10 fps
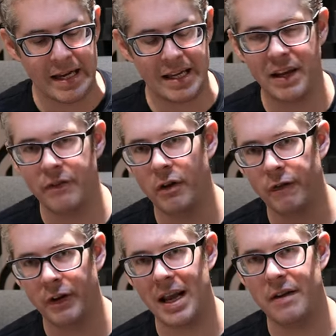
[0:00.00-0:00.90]
is give you a
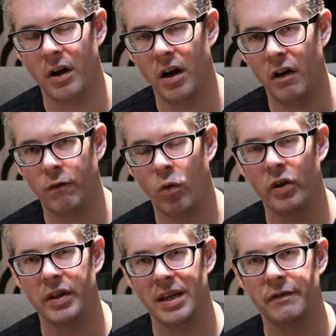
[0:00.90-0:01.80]
flavour of
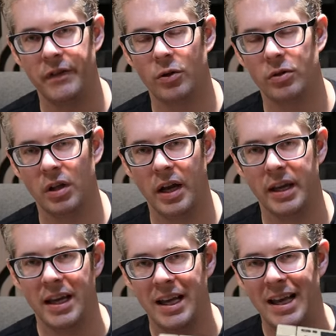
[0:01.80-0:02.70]
what this feels
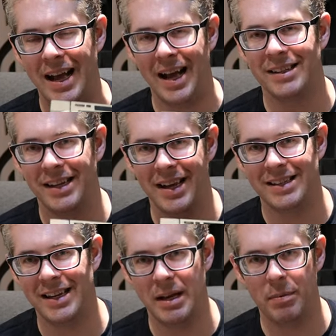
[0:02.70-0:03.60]
like as a
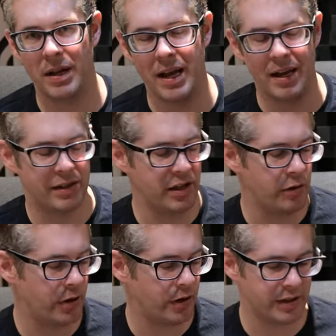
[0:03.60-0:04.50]
CD player, as a
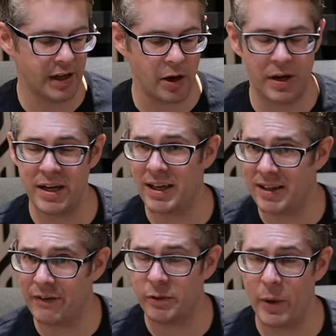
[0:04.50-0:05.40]
unit on its own. And it does
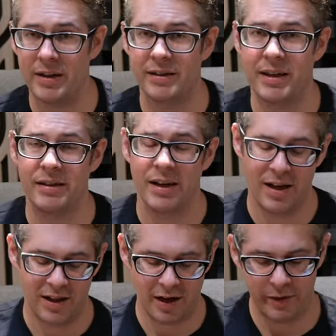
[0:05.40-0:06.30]
have its weaknesses.
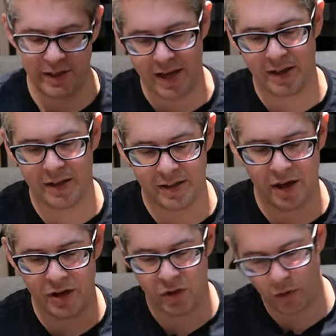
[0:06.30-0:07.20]
Like we say, the
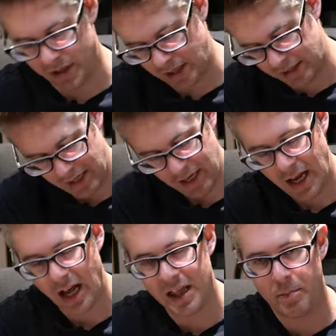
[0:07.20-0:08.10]
design choices
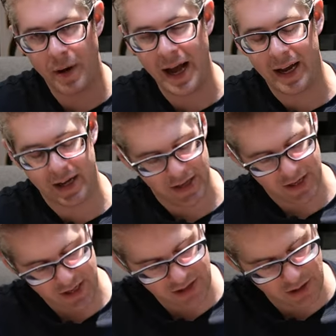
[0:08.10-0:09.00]
at the back
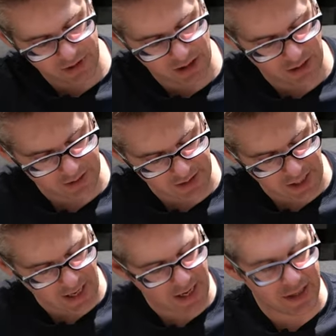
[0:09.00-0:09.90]
in terms of the
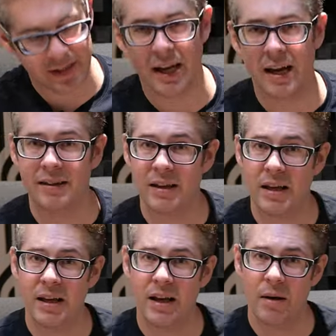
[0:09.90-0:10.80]
RCAs and
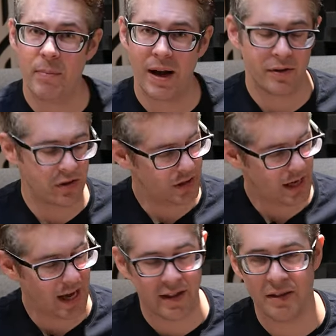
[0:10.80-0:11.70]
the power
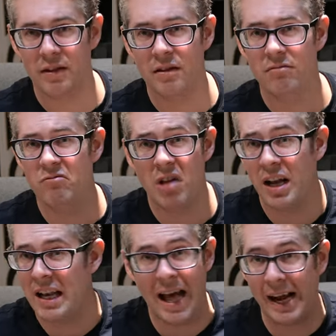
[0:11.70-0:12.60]
socket and
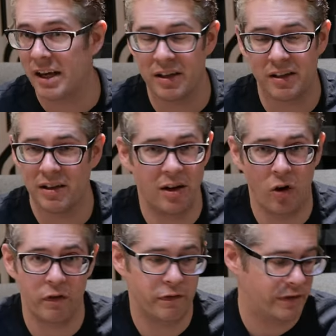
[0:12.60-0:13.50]
a lack
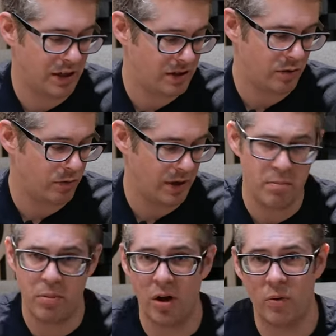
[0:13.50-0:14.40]
of digital
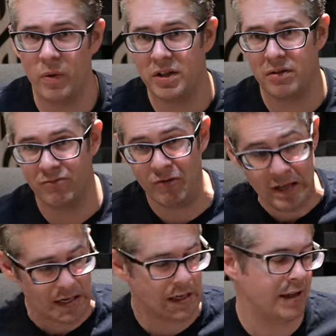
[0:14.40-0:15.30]
input, which
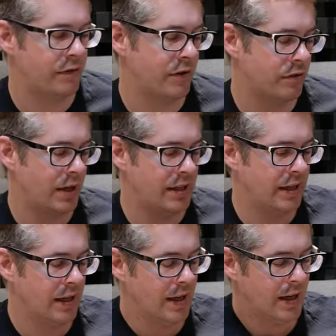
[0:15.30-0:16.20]
really is
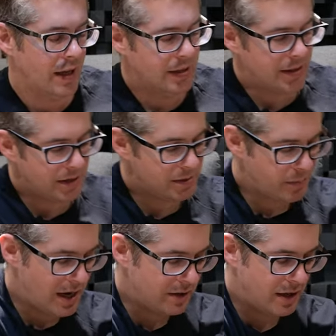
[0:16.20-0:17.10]
frustrating, does
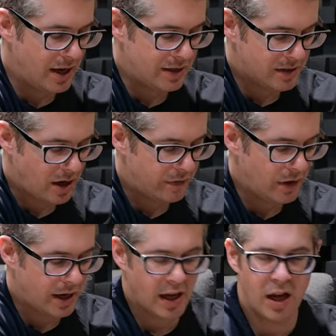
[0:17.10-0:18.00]
mean that it's kind of
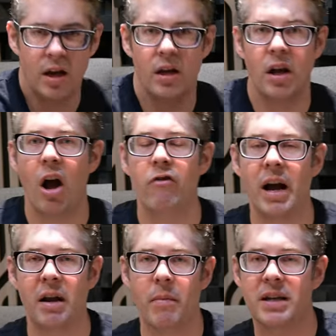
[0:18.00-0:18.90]
like a
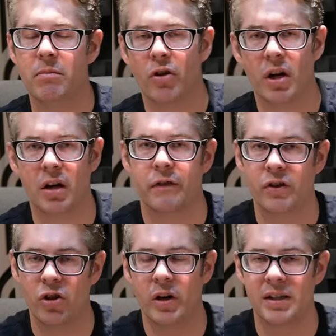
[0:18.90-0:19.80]
recommended product for
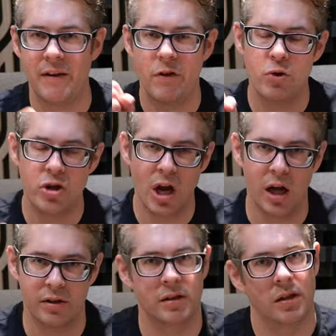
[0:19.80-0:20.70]
Sonics if you
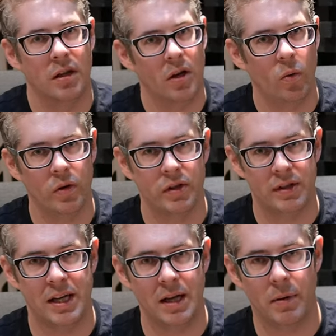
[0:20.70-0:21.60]
just want a
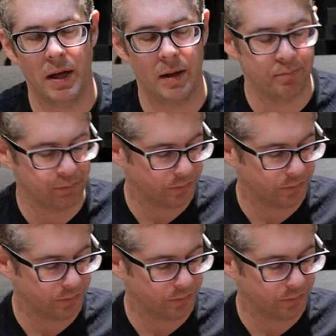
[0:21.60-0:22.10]
CD player.